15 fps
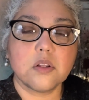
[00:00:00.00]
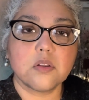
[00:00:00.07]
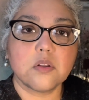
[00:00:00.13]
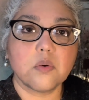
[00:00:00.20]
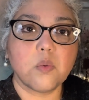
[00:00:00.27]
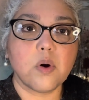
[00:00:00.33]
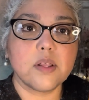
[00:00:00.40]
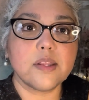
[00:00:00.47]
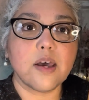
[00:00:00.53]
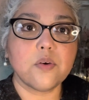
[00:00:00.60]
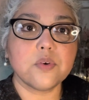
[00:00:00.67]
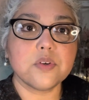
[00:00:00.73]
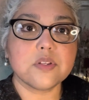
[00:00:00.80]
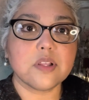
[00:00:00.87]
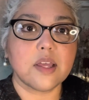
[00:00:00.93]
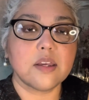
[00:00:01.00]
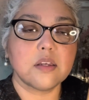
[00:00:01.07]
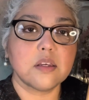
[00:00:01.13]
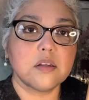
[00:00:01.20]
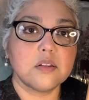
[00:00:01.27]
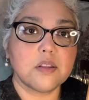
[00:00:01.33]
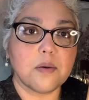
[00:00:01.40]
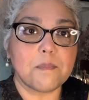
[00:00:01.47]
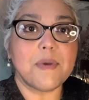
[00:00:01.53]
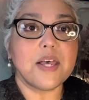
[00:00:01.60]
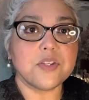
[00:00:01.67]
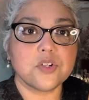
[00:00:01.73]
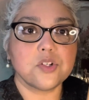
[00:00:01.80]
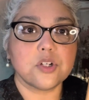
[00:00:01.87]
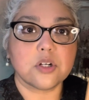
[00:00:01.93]
The one that was like the
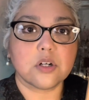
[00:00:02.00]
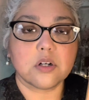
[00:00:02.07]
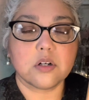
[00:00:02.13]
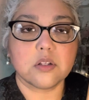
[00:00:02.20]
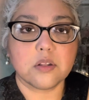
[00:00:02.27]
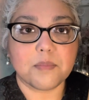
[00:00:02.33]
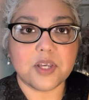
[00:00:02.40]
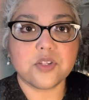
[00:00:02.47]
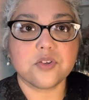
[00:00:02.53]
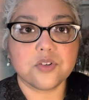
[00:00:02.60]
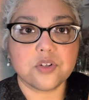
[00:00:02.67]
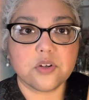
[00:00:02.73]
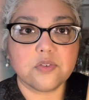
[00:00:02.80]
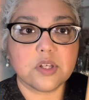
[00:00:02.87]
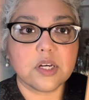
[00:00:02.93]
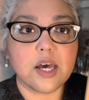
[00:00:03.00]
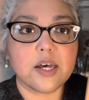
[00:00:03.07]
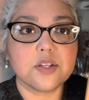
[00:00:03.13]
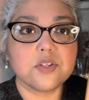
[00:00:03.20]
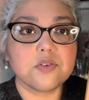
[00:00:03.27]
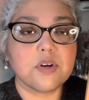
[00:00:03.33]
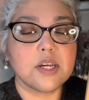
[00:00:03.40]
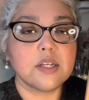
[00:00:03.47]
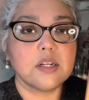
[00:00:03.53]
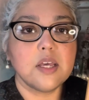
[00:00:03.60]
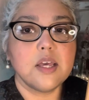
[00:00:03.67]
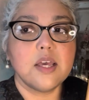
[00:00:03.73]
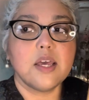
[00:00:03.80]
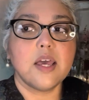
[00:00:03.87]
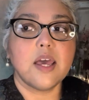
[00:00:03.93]
messenger, the messenger of the gods, right?
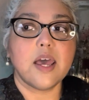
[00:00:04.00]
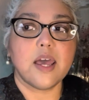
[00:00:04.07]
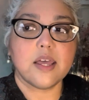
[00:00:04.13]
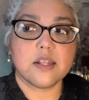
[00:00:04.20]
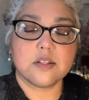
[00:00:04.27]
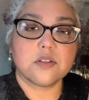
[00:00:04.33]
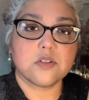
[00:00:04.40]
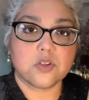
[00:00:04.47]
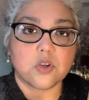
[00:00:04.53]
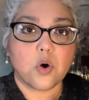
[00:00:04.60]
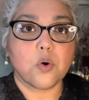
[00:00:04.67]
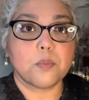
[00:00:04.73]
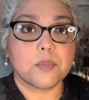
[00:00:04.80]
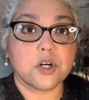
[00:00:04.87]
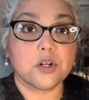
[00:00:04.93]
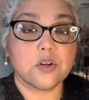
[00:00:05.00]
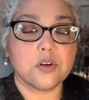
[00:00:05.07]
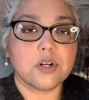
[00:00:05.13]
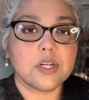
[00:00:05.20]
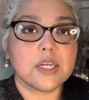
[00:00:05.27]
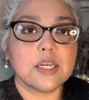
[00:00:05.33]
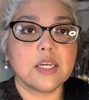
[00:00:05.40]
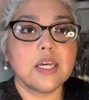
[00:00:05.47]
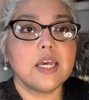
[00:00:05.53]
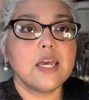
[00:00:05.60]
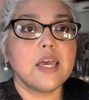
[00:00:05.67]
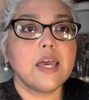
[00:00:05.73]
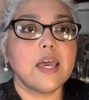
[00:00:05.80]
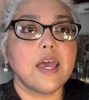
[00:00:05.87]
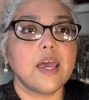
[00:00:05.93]
And so Mercury
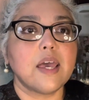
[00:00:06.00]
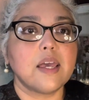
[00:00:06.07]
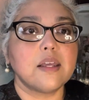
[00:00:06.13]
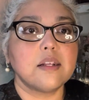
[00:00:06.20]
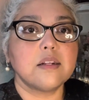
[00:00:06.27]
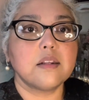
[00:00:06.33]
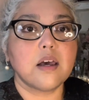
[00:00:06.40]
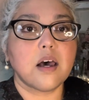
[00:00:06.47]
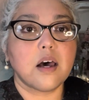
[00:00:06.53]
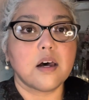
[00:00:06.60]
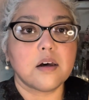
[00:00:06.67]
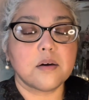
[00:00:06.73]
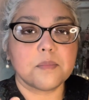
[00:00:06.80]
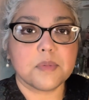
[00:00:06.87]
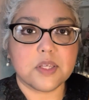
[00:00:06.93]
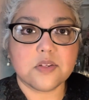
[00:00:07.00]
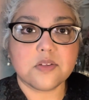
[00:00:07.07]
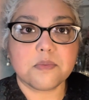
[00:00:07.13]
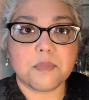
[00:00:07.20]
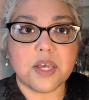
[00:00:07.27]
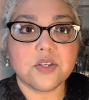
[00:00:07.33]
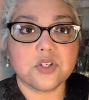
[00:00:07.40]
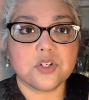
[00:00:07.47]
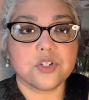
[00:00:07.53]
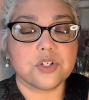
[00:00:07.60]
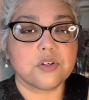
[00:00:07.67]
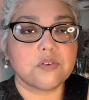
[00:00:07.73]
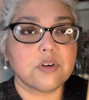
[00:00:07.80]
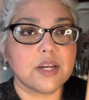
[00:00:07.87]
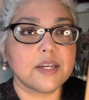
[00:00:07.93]
and um, is messenger,
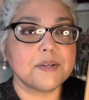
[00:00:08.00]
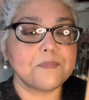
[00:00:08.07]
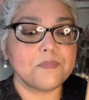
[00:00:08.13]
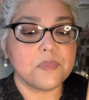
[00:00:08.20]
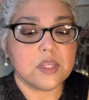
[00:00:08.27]
right?